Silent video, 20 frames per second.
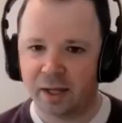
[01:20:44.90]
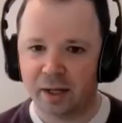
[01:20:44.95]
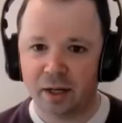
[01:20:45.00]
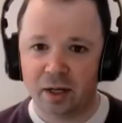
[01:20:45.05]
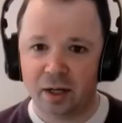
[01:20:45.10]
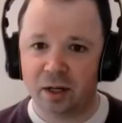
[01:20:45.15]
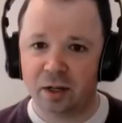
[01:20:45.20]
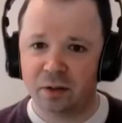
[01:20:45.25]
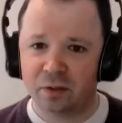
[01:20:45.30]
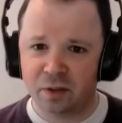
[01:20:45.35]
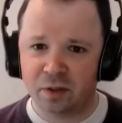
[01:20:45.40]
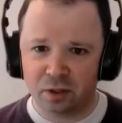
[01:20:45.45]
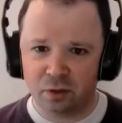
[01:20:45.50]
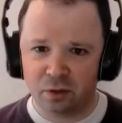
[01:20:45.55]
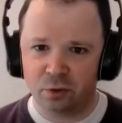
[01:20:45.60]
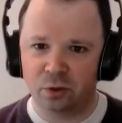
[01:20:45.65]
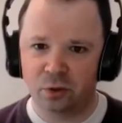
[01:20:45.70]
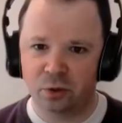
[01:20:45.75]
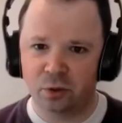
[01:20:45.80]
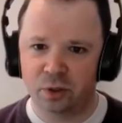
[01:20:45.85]
And, and I think you
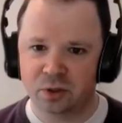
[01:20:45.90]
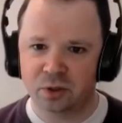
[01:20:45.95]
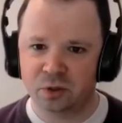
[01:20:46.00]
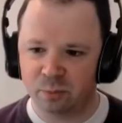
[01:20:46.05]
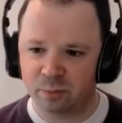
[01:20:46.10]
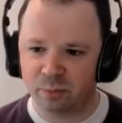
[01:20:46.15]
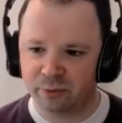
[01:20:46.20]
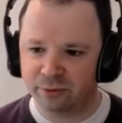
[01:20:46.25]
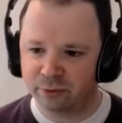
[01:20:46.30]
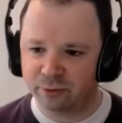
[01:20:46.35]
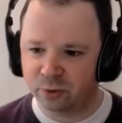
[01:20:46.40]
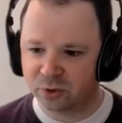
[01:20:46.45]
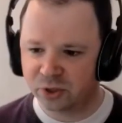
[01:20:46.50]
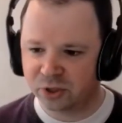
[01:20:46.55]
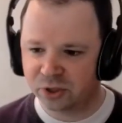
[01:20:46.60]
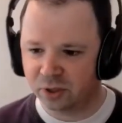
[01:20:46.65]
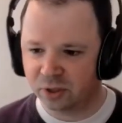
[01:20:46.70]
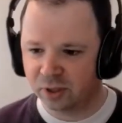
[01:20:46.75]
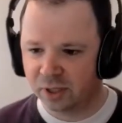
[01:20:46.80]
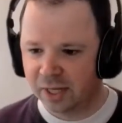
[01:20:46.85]
alluded to it before,
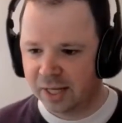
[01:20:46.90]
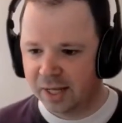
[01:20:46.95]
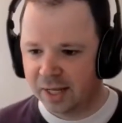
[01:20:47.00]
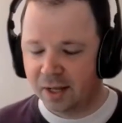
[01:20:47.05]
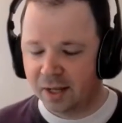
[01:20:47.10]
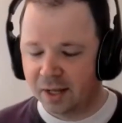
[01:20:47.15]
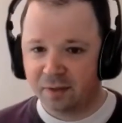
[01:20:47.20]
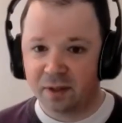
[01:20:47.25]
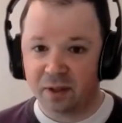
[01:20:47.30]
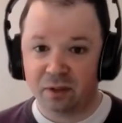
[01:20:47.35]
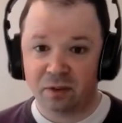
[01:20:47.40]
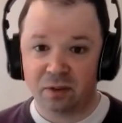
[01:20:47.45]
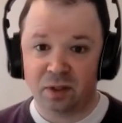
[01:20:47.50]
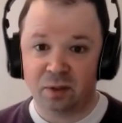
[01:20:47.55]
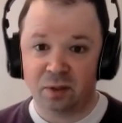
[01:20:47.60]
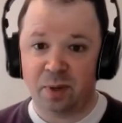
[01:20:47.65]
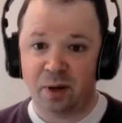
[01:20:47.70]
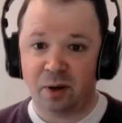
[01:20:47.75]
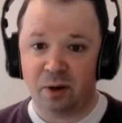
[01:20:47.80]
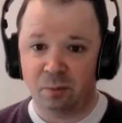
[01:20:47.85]
Scott. The other thing
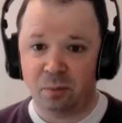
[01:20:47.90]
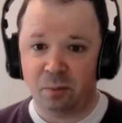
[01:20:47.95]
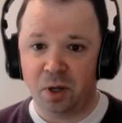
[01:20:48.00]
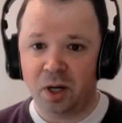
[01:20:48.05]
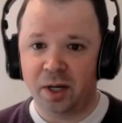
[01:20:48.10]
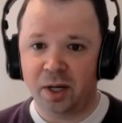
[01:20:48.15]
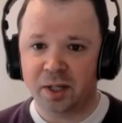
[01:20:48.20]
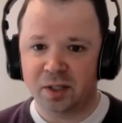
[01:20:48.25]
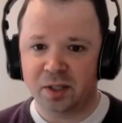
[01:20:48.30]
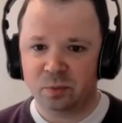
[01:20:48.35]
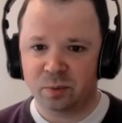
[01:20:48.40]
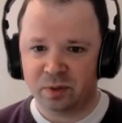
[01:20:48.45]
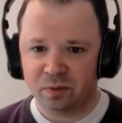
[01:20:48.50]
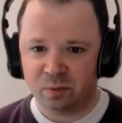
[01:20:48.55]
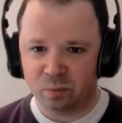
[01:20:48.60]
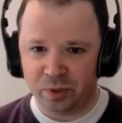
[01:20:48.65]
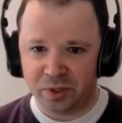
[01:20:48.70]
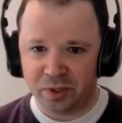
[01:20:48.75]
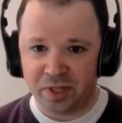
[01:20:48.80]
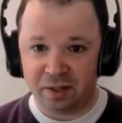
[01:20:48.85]
to bear in mind is we,
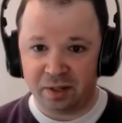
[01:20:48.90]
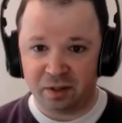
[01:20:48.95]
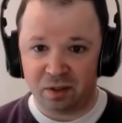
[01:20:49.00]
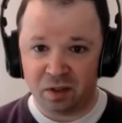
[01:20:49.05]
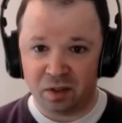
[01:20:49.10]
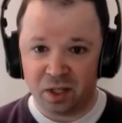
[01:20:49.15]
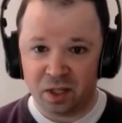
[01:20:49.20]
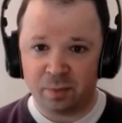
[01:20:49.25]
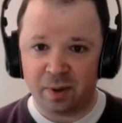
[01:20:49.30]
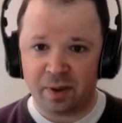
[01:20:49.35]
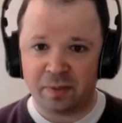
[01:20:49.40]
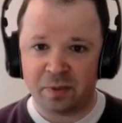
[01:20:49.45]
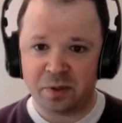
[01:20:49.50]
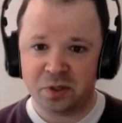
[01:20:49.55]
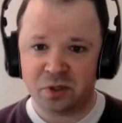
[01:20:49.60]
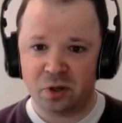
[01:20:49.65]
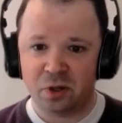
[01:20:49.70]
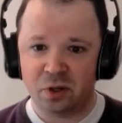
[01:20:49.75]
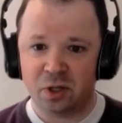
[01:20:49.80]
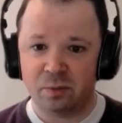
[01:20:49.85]
we tend to think about the
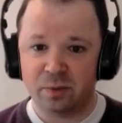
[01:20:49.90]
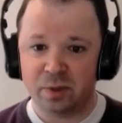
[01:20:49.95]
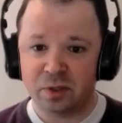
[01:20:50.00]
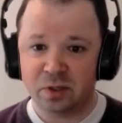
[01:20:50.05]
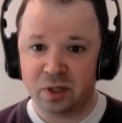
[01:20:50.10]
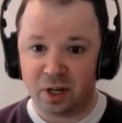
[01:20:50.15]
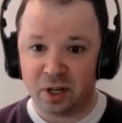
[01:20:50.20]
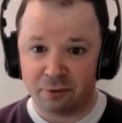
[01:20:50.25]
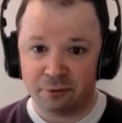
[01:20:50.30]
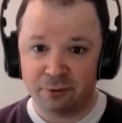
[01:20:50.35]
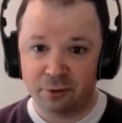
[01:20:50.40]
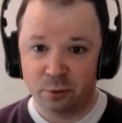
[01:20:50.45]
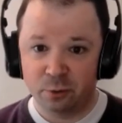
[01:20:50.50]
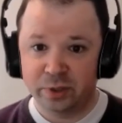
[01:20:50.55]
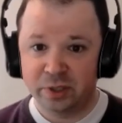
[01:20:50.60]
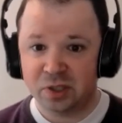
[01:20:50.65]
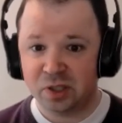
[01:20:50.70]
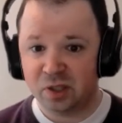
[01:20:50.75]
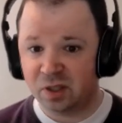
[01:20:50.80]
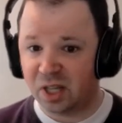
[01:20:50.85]
sodium that's in our
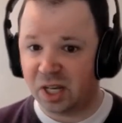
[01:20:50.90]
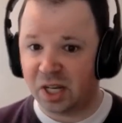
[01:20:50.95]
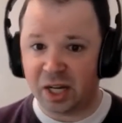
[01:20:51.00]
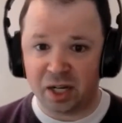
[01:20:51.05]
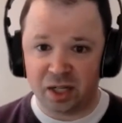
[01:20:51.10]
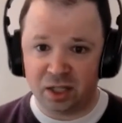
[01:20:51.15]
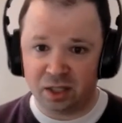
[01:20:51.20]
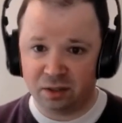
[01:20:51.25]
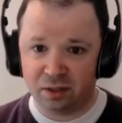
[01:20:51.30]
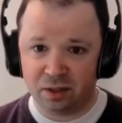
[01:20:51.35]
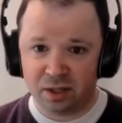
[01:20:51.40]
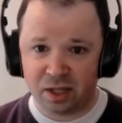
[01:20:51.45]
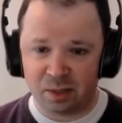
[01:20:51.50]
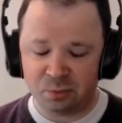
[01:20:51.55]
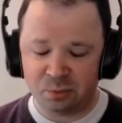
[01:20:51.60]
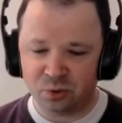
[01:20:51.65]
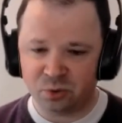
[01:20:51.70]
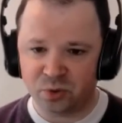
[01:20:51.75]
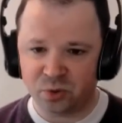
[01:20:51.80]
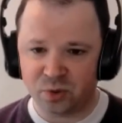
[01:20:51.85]
fluids and then any
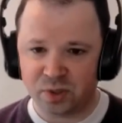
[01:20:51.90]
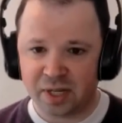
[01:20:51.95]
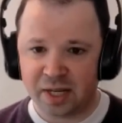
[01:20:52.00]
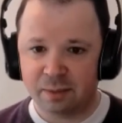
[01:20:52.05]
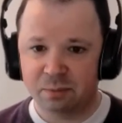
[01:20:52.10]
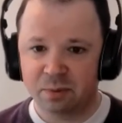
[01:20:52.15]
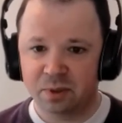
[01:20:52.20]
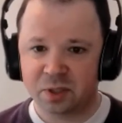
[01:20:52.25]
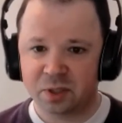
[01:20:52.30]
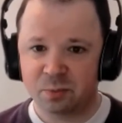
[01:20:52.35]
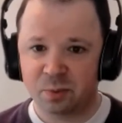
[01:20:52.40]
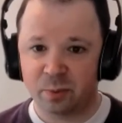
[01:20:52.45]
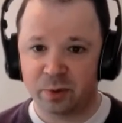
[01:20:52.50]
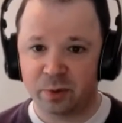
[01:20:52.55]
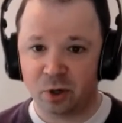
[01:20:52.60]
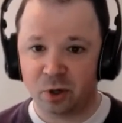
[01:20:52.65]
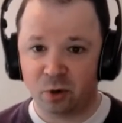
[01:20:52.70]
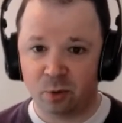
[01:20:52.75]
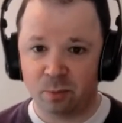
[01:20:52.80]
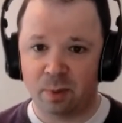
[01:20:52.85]
capsules or tablets, but we've
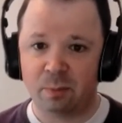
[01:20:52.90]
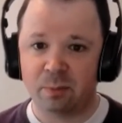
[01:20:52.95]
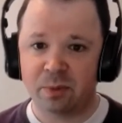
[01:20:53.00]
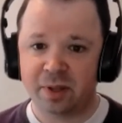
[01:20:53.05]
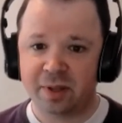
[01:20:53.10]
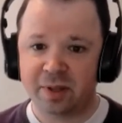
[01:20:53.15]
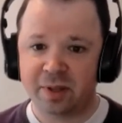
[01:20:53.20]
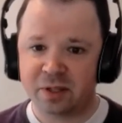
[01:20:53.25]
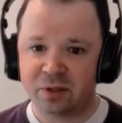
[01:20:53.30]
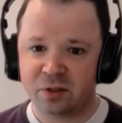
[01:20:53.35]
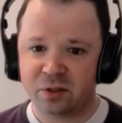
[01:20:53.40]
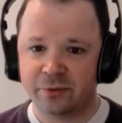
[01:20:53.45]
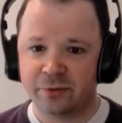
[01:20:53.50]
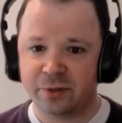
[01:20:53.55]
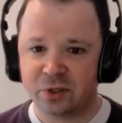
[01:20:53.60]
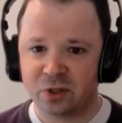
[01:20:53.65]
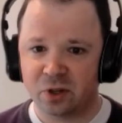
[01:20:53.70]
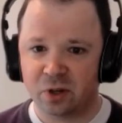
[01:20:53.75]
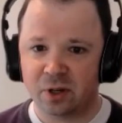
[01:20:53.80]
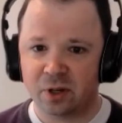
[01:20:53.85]
got to remember that there's often
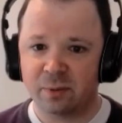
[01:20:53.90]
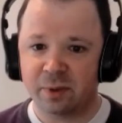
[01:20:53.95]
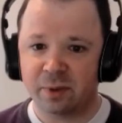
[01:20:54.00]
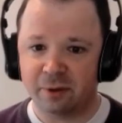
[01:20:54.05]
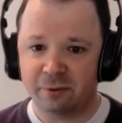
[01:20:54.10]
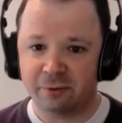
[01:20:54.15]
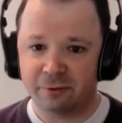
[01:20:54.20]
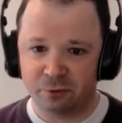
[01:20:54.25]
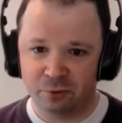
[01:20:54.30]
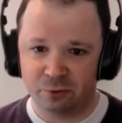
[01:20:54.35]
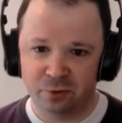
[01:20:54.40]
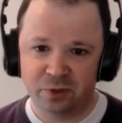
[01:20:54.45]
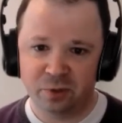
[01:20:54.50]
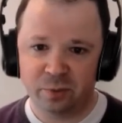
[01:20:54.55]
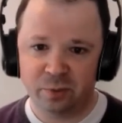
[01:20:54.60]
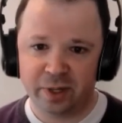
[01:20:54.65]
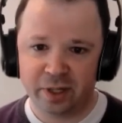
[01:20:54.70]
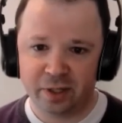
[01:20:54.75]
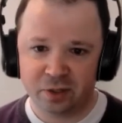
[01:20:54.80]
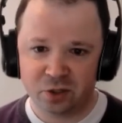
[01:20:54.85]
sodium in the foods that
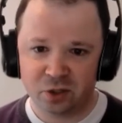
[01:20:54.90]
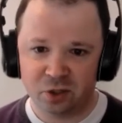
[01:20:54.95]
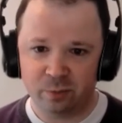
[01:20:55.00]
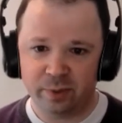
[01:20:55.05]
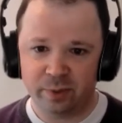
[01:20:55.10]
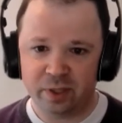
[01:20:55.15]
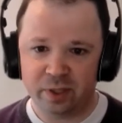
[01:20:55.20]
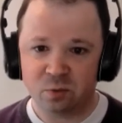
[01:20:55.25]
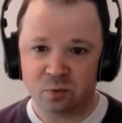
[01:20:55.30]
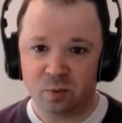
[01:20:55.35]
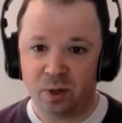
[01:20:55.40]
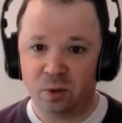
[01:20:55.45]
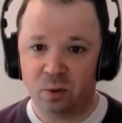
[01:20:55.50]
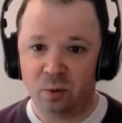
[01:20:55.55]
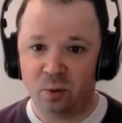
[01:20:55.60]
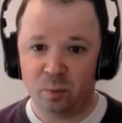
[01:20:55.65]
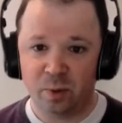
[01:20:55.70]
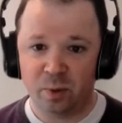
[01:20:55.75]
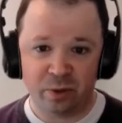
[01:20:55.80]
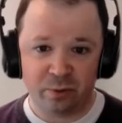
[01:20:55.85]
we're consuming as
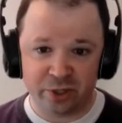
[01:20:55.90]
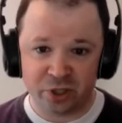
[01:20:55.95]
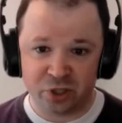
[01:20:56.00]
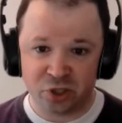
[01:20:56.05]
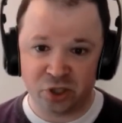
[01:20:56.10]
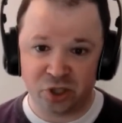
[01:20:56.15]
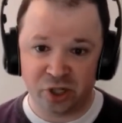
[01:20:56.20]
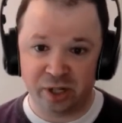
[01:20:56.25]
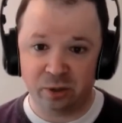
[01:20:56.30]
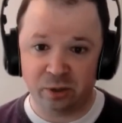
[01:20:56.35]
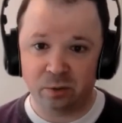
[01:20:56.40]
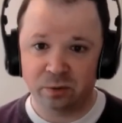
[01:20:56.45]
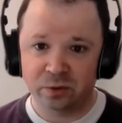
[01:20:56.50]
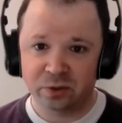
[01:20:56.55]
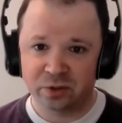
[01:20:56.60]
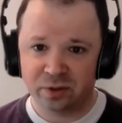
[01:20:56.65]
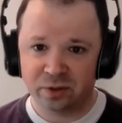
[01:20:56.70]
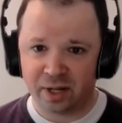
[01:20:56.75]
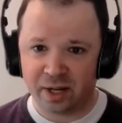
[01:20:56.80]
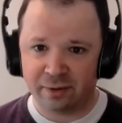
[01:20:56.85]
well, whether it's
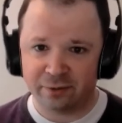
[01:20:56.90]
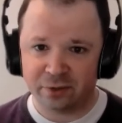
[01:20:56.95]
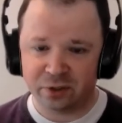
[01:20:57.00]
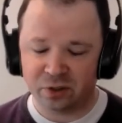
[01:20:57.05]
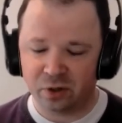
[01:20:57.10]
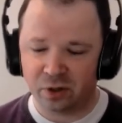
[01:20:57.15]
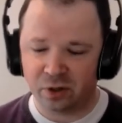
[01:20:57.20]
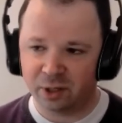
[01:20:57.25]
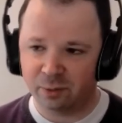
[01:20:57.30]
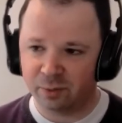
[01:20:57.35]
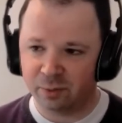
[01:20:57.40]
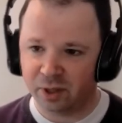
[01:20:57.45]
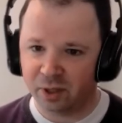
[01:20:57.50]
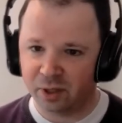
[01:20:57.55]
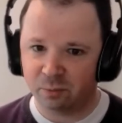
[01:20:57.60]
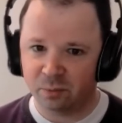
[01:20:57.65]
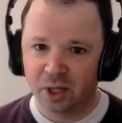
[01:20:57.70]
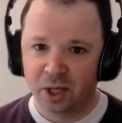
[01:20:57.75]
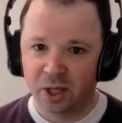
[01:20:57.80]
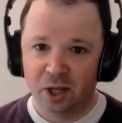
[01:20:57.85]
gels that have sodium in
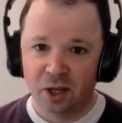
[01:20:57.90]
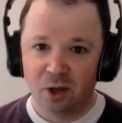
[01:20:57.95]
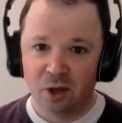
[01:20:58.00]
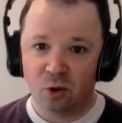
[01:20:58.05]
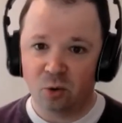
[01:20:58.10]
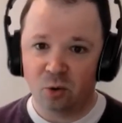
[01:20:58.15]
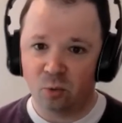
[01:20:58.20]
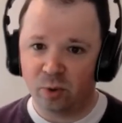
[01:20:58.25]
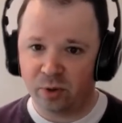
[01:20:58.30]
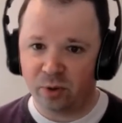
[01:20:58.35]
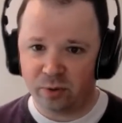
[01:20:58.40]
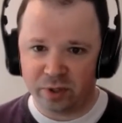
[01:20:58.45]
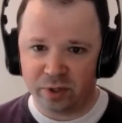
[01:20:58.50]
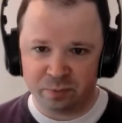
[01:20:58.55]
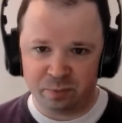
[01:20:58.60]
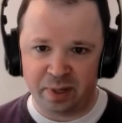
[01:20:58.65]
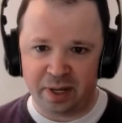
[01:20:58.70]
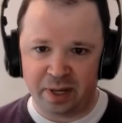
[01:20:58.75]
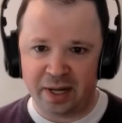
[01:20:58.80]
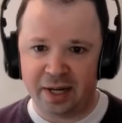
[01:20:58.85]
them or whether it's
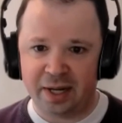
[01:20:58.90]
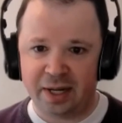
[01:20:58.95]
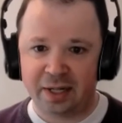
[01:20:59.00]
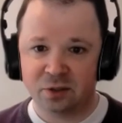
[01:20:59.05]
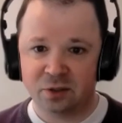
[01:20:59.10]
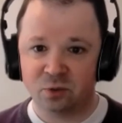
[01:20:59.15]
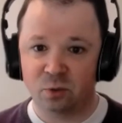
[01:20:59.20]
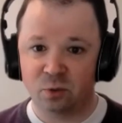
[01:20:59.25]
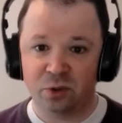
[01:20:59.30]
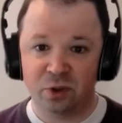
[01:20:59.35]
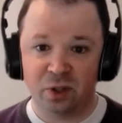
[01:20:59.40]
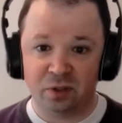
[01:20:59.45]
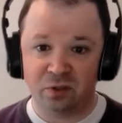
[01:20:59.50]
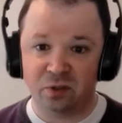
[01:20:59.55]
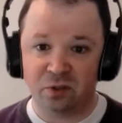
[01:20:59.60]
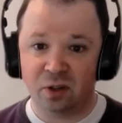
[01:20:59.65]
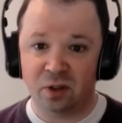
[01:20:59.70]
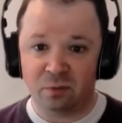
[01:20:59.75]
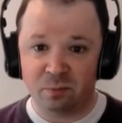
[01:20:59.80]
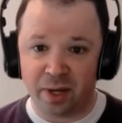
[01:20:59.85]
bars or things
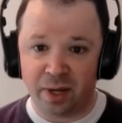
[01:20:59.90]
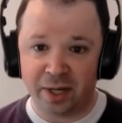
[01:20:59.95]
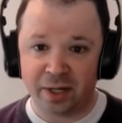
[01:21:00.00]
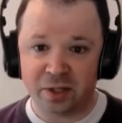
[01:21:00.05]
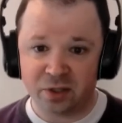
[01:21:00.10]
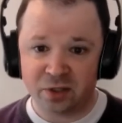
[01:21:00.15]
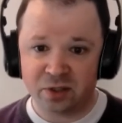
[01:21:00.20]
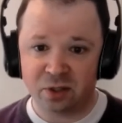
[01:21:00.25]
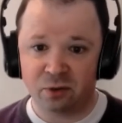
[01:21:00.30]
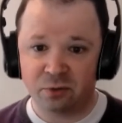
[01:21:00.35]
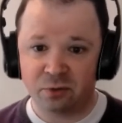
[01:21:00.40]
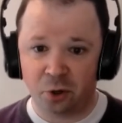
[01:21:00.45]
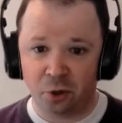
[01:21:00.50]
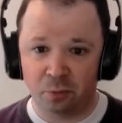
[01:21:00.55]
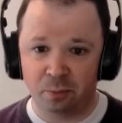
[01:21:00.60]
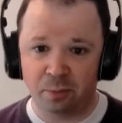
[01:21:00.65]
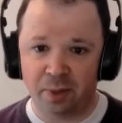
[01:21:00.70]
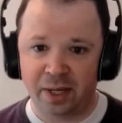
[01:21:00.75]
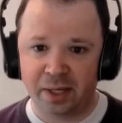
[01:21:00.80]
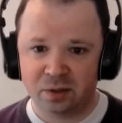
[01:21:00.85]
that you've made yourself,
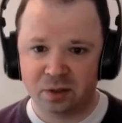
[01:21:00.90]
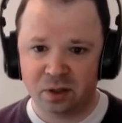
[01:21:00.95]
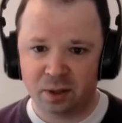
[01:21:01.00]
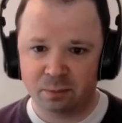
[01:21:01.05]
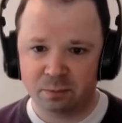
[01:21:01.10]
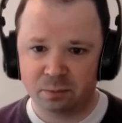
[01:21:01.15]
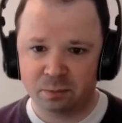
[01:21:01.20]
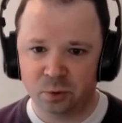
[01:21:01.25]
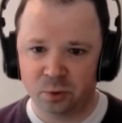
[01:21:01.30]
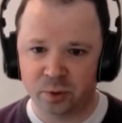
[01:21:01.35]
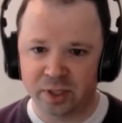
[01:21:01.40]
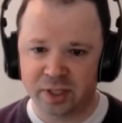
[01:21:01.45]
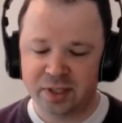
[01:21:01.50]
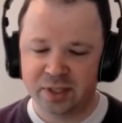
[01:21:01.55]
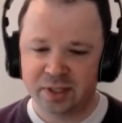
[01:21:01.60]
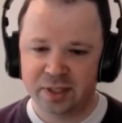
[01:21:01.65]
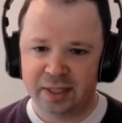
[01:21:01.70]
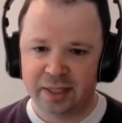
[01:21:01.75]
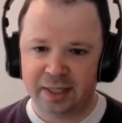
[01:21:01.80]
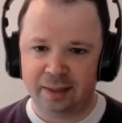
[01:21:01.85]
homemade type
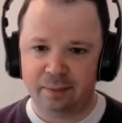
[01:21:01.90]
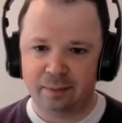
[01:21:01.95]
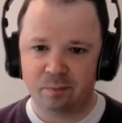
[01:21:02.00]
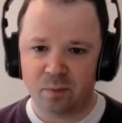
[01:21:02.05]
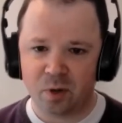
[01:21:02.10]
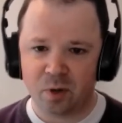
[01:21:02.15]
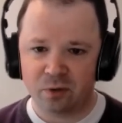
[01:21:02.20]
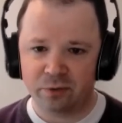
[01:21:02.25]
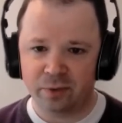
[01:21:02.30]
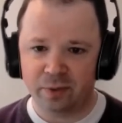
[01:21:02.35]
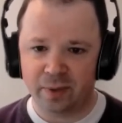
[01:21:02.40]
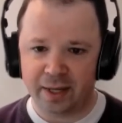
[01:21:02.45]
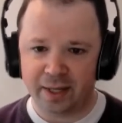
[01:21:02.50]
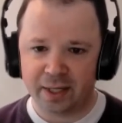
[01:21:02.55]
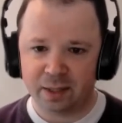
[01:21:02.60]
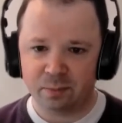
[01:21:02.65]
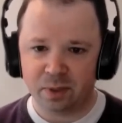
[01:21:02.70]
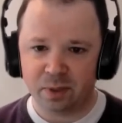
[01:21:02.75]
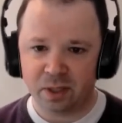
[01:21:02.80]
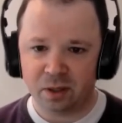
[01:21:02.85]
goodies. Um, often they
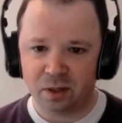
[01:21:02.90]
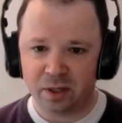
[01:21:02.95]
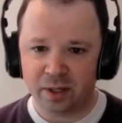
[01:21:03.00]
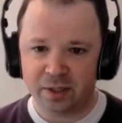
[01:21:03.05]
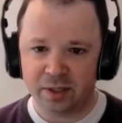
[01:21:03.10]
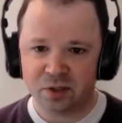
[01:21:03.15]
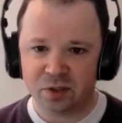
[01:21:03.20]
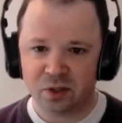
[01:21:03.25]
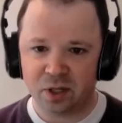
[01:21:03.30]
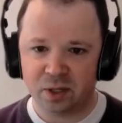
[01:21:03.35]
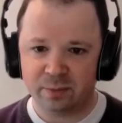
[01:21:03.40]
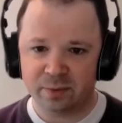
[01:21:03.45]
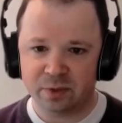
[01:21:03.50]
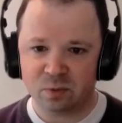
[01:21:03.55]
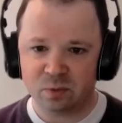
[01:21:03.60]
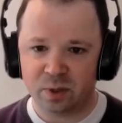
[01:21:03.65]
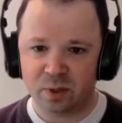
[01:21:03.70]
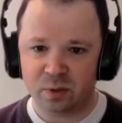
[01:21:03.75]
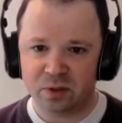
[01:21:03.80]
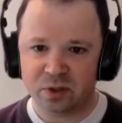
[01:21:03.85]
can be high in sodium as
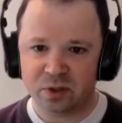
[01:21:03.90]
well.